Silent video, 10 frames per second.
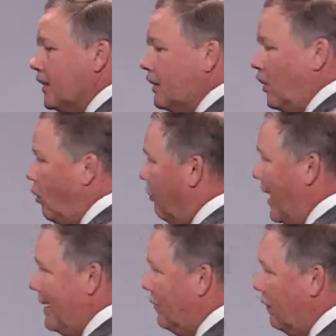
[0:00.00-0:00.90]
The whole
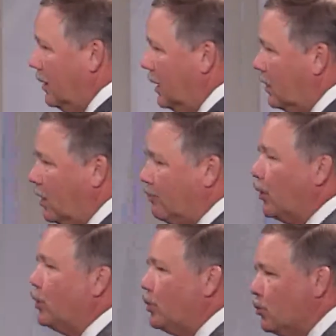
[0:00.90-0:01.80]
Bible
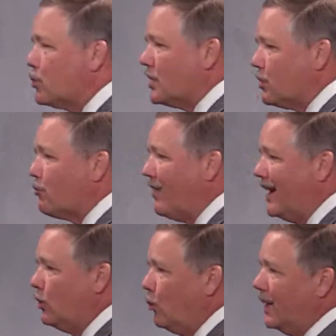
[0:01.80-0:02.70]
produces
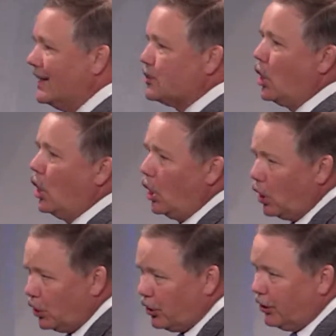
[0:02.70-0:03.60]
faith when it's
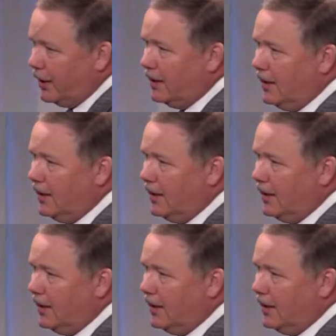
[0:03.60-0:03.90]
heard,